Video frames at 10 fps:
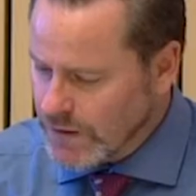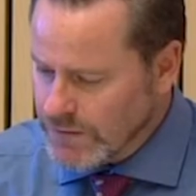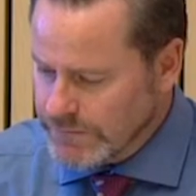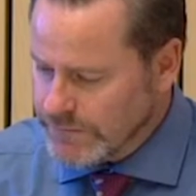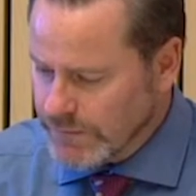
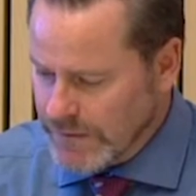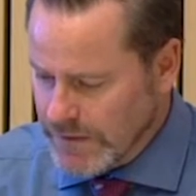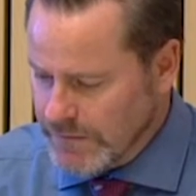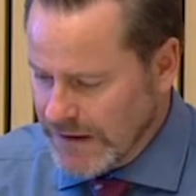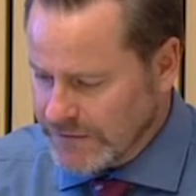know
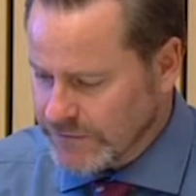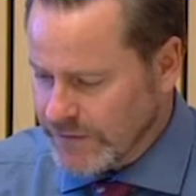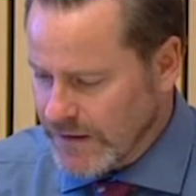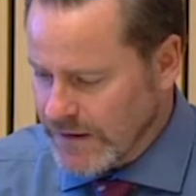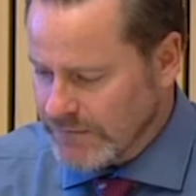whether the banks,
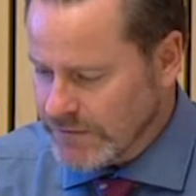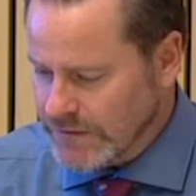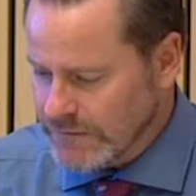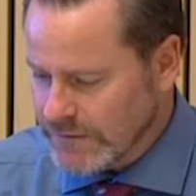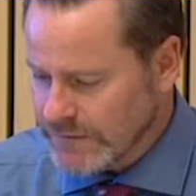they have
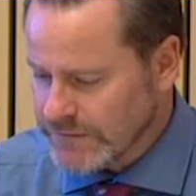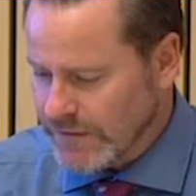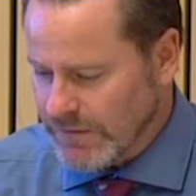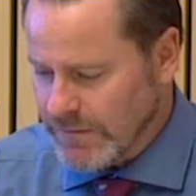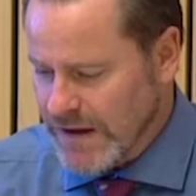any,
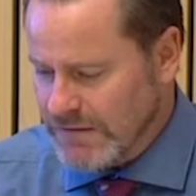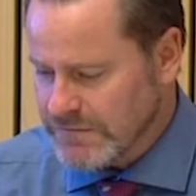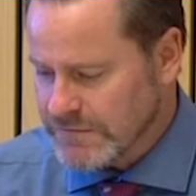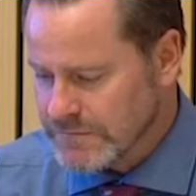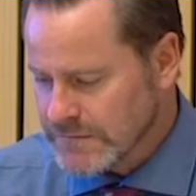some of them
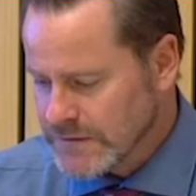have